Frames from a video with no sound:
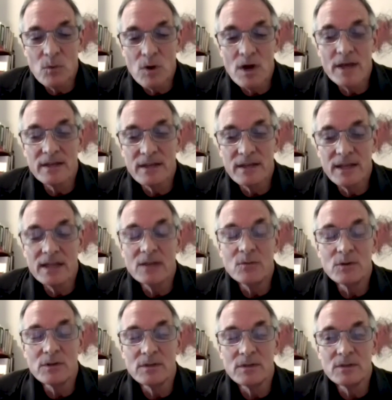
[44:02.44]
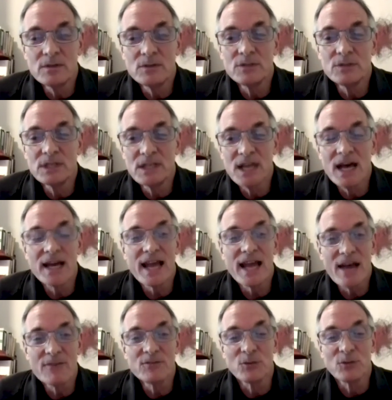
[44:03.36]
want anyone who did
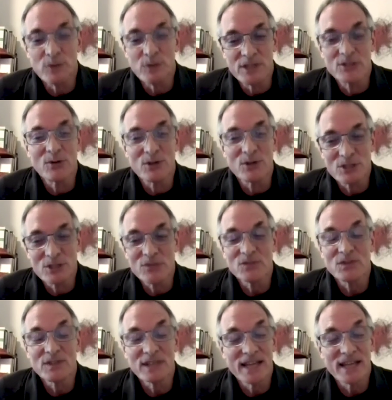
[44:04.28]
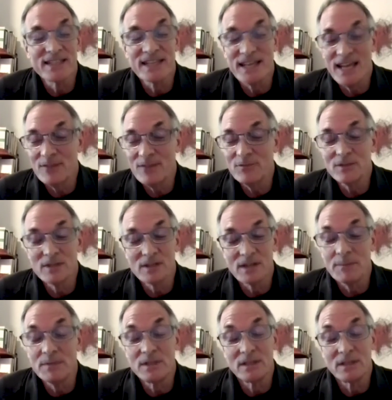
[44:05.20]
not have the resources for that to have
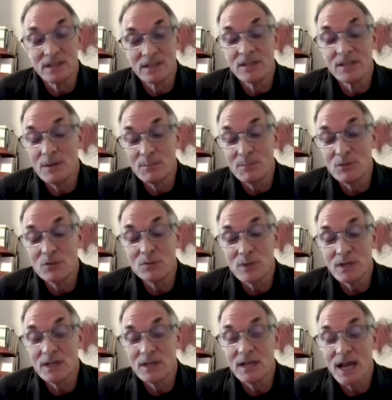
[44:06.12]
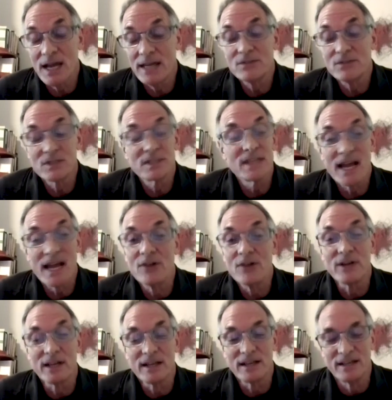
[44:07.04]
to. I mean, the numbers were kind of
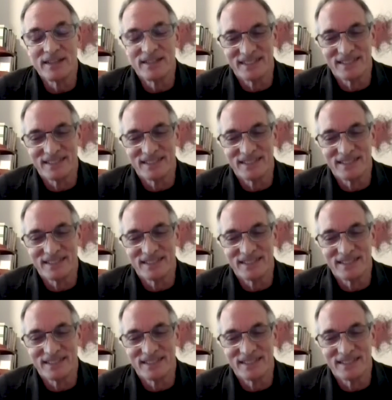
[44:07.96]
staggering,